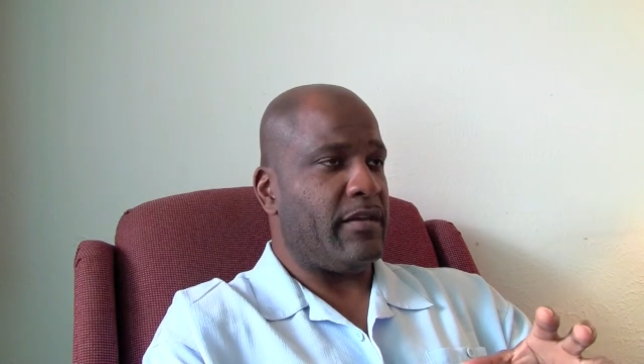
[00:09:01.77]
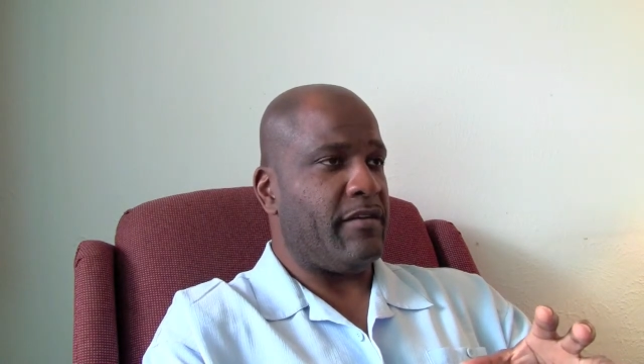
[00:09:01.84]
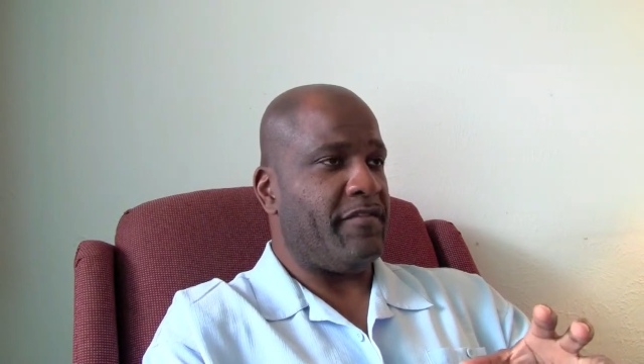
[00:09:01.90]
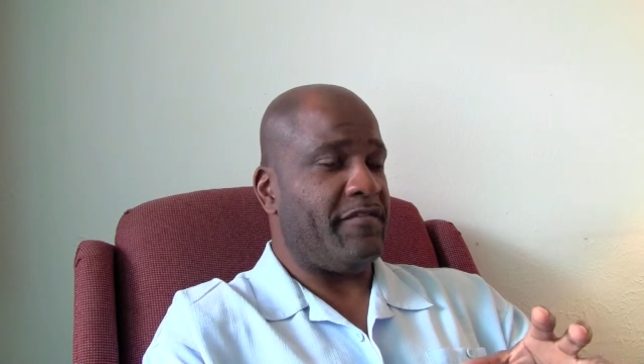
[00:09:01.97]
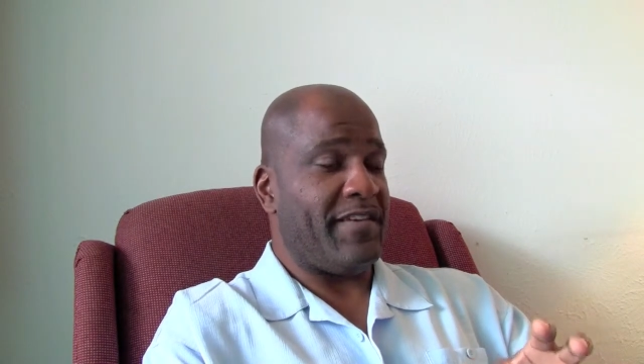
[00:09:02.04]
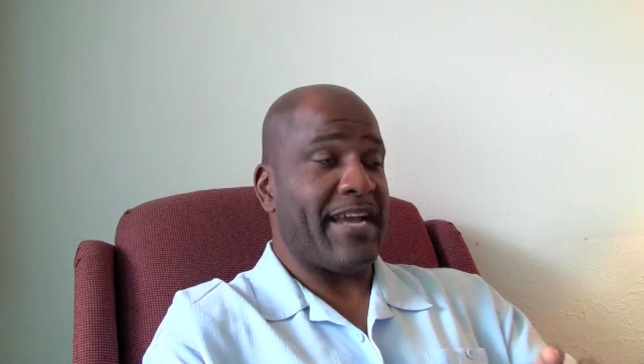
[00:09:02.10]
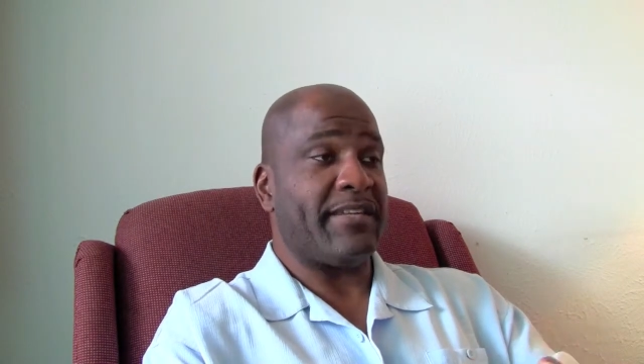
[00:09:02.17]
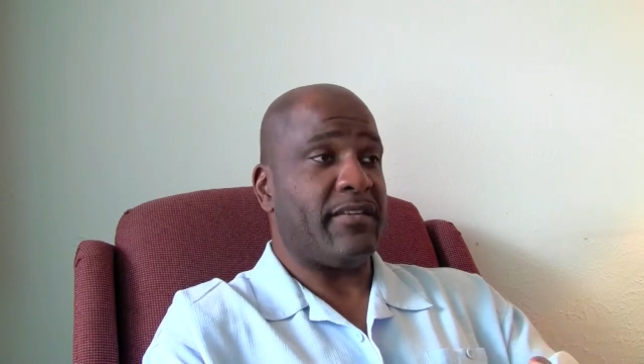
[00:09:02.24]

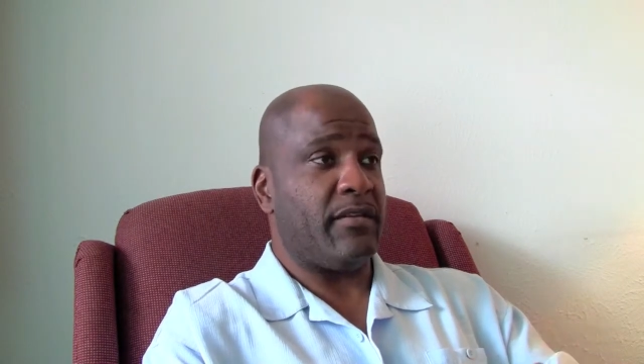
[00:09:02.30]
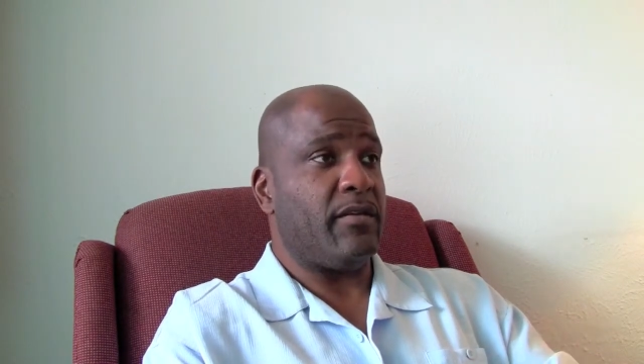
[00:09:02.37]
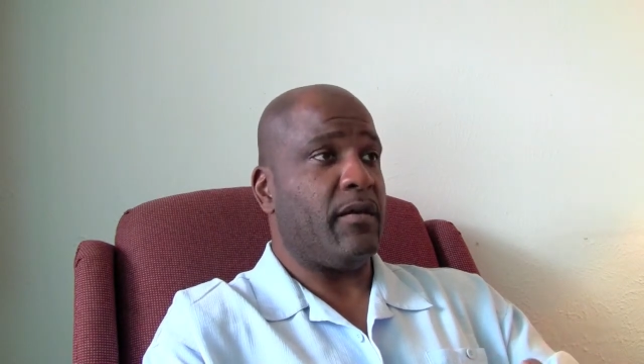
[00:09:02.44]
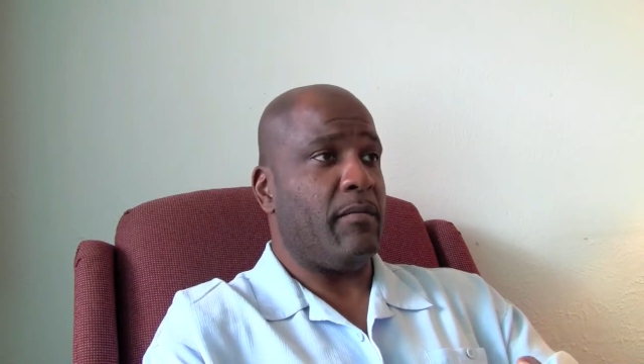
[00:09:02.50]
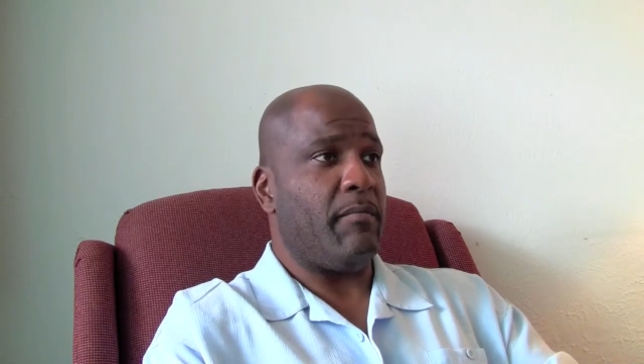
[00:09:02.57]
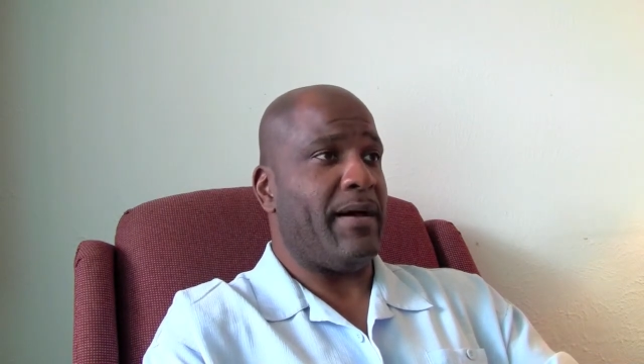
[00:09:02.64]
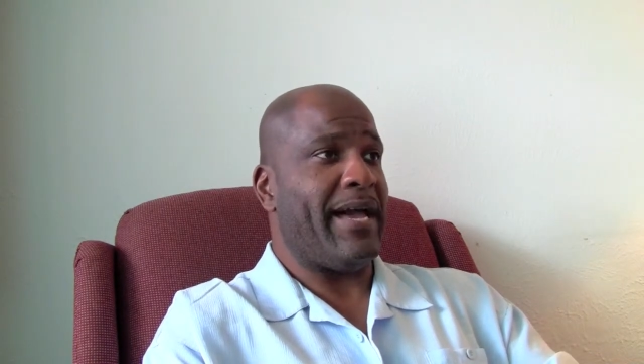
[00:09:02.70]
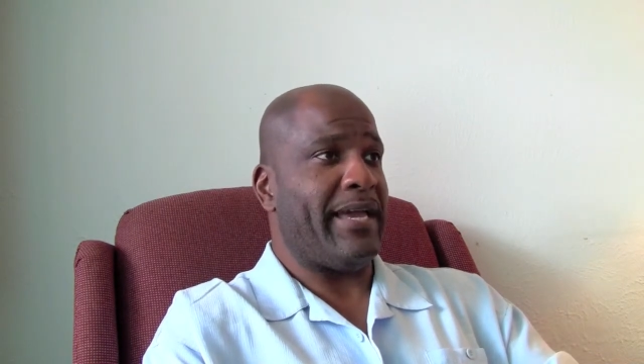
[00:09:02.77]

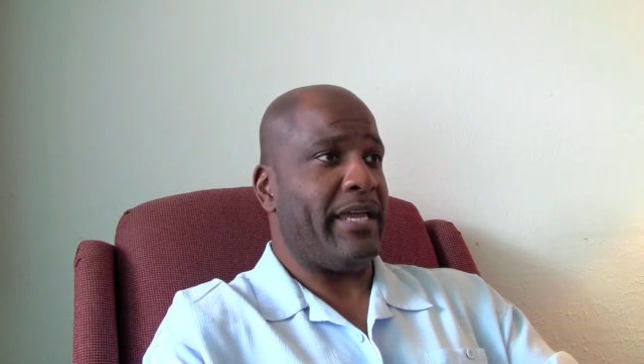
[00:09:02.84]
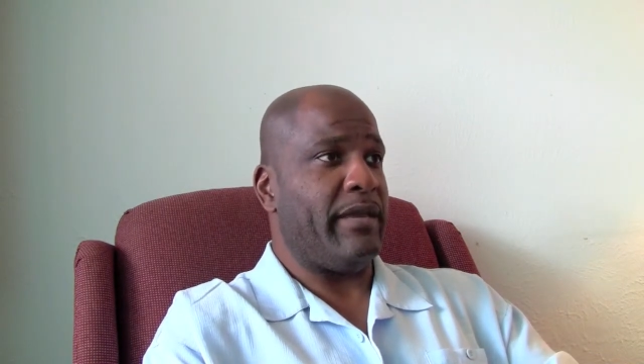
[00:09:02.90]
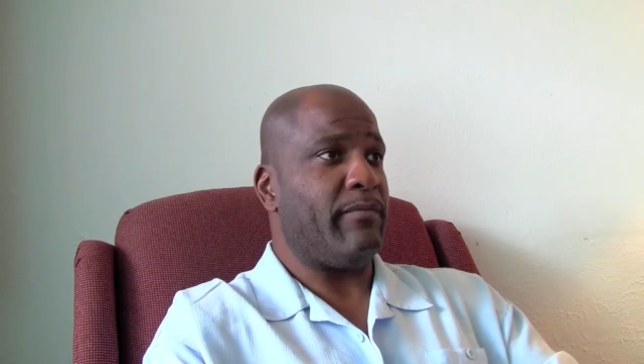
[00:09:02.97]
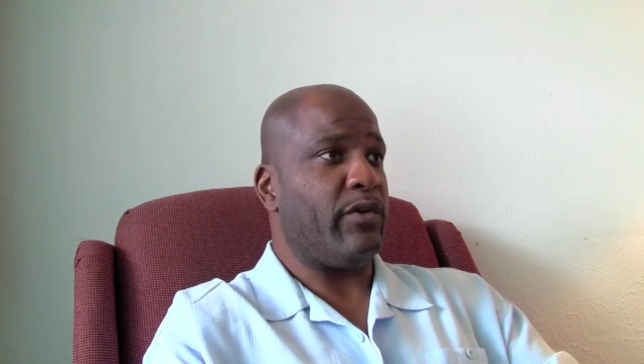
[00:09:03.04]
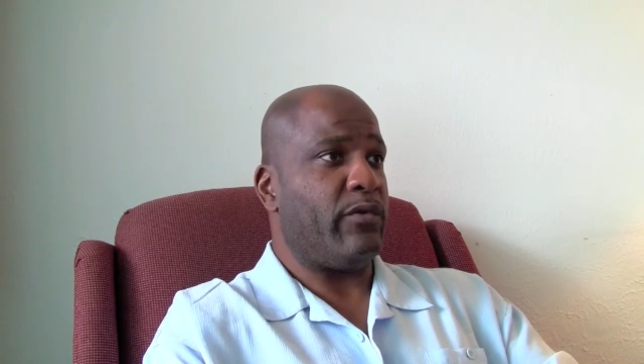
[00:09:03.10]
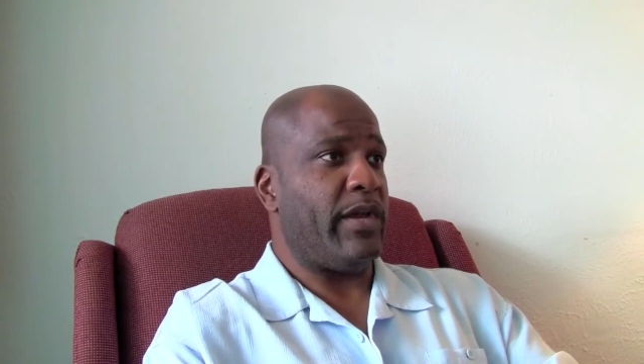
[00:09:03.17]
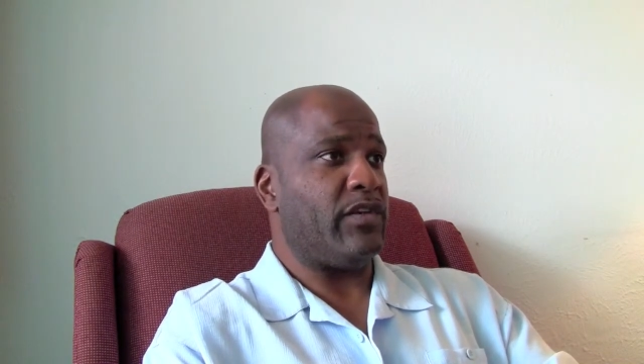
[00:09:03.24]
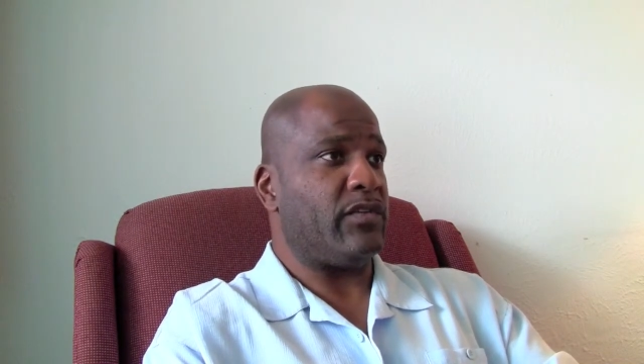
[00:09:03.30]
affected by
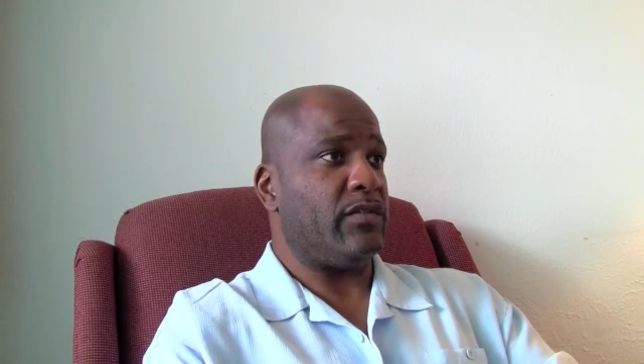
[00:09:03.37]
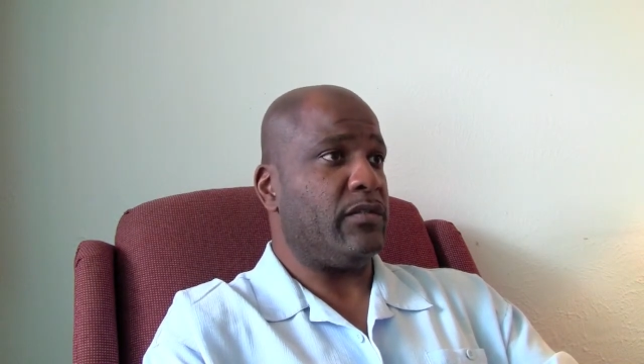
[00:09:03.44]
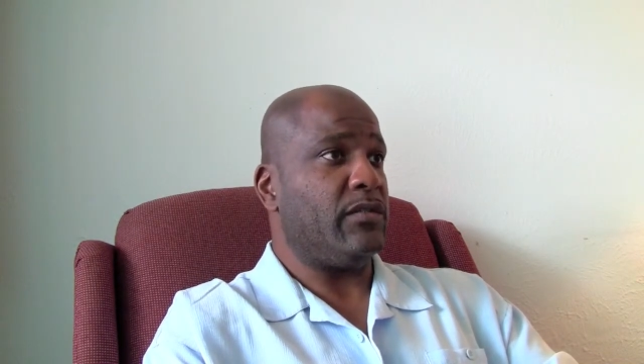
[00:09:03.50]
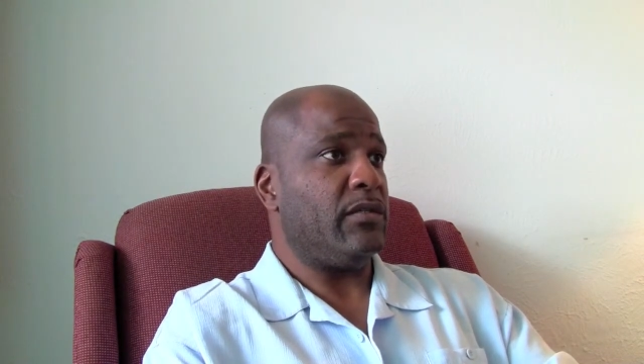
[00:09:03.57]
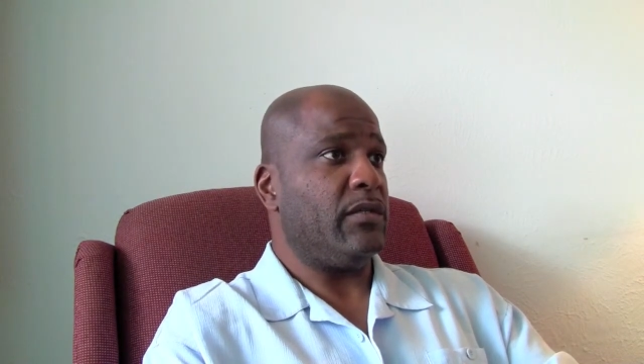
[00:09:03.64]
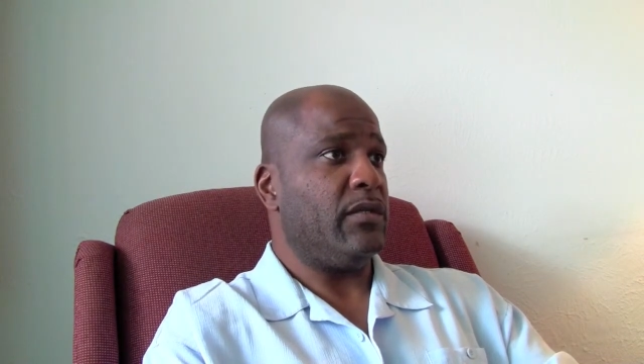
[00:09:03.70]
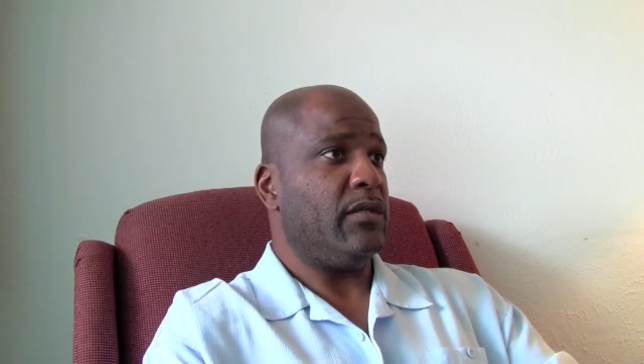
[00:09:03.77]
immigration